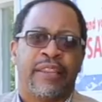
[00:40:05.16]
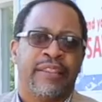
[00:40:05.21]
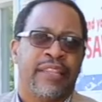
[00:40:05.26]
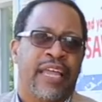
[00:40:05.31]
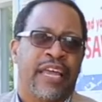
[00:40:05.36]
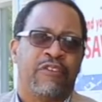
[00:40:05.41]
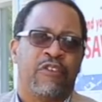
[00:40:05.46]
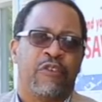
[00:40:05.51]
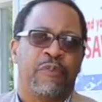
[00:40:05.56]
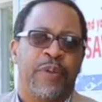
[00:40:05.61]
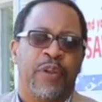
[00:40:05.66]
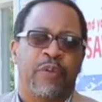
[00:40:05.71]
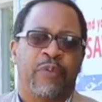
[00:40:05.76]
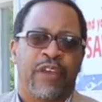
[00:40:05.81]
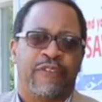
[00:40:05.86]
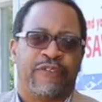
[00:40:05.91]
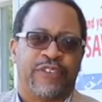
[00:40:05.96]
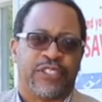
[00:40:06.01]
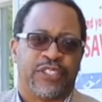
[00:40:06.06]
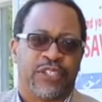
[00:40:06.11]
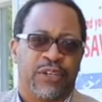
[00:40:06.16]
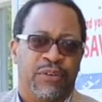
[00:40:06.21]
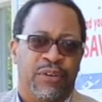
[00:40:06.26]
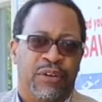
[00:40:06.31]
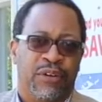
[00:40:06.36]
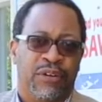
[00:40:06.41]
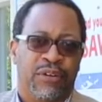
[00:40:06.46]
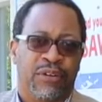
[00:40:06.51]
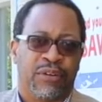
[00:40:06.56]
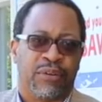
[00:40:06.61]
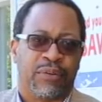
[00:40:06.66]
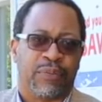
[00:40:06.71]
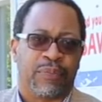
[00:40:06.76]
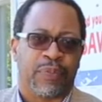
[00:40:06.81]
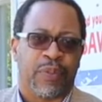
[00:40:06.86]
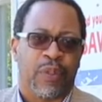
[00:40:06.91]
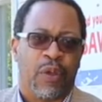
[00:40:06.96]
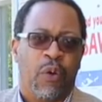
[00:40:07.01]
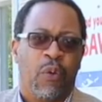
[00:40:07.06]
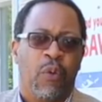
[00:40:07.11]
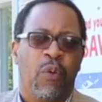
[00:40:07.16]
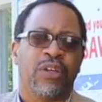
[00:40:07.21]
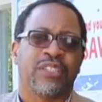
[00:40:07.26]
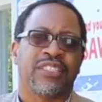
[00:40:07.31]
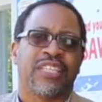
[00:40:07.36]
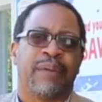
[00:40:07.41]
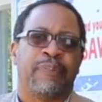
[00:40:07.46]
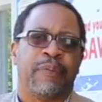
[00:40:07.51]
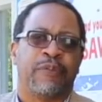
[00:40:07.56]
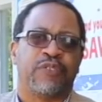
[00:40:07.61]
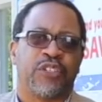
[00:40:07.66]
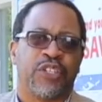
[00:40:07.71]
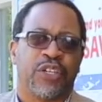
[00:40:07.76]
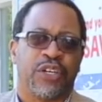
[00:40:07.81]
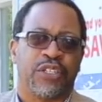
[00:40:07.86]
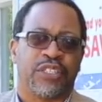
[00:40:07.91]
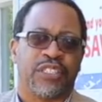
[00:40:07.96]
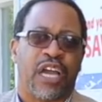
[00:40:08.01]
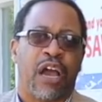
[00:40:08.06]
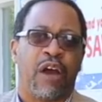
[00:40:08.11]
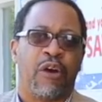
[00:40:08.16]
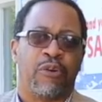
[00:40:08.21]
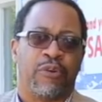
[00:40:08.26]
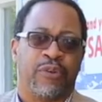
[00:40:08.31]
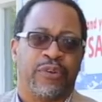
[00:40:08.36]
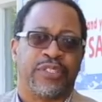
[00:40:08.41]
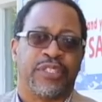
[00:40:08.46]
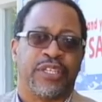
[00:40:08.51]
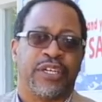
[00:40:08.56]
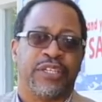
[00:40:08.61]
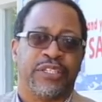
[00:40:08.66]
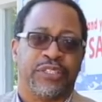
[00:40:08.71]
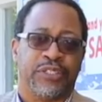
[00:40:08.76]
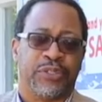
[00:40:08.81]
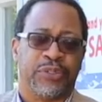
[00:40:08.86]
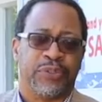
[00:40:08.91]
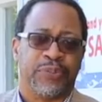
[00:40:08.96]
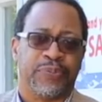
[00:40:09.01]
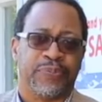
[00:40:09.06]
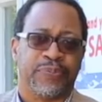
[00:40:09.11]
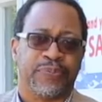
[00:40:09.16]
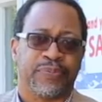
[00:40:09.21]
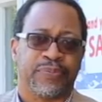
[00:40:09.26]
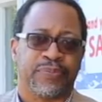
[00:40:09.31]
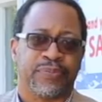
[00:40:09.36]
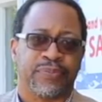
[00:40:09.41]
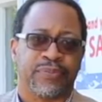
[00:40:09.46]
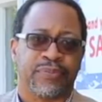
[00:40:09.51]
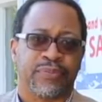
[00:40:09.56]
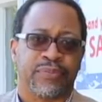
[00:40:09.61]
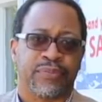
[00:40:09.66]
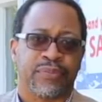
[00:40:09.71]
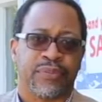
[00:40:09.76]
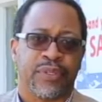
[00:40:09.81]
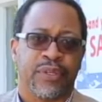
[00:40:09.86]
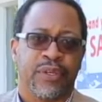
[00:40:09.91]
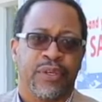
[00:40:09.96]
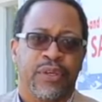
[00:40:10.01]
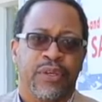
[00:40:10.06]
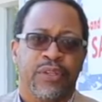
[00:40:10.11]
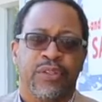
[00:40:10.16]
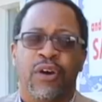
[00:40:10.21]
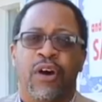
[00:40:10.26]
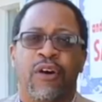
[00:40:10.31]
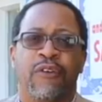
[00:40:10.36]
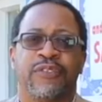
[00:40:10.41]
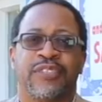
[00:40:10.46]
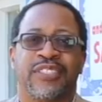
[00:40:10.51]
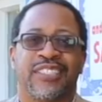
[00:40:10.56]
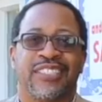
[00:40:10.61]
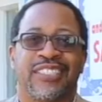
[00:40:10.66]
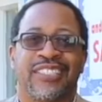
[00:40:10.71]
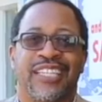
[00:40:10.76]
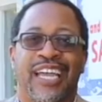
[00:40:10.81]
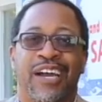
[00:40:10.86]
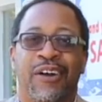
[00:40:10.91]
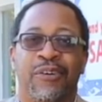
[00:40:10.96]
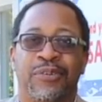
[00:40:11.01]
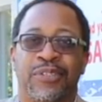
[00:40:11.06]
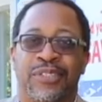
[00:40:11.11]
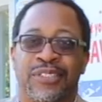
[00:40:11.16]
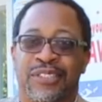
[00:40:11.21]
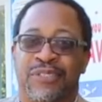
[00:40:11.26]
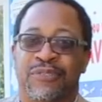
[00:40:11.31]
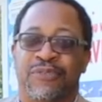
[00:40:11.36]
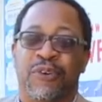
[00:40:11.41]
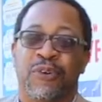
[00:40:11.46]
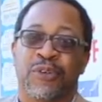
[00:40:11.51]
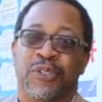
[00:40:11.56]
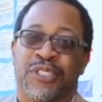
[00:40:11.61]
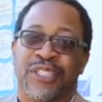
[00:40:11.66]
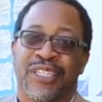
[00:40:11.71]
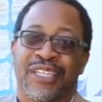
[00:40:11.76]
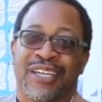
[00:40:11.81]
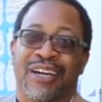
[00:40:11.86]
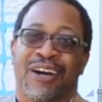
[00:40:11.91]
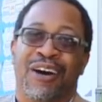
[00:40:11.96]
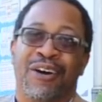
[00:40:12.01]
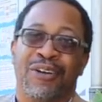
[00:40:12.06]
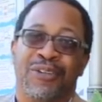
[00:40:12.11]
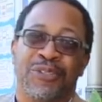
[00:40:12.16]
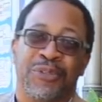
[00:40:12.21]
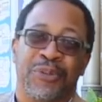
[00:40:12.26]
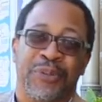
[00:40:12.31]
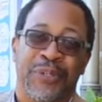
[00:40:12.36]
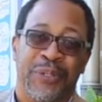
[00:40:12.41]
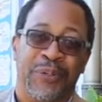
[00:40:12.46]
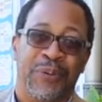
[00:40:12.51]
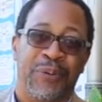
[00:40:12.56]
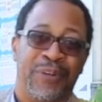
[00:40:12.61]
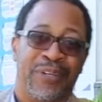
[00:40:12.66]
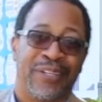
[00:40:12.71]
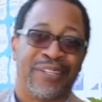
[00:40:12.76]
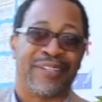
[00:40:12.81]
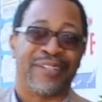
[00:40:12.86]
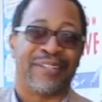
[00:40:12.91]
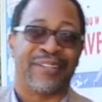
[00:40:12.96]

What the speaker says: now that we've been away for so long, what type of church are we returning to? The officers and the elders, unfortunately, can't do it all.